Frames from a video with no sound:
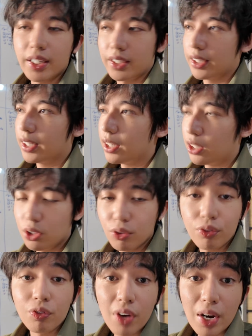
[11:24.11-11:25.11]
Like you
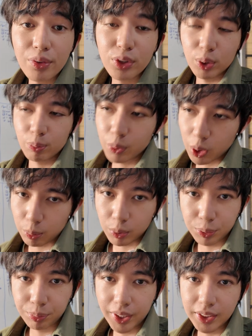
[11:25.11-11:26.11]
found your
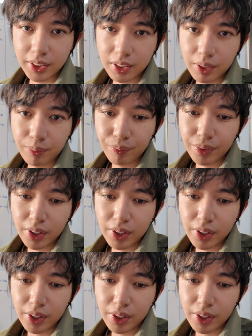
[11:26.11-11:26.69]
purpose basically.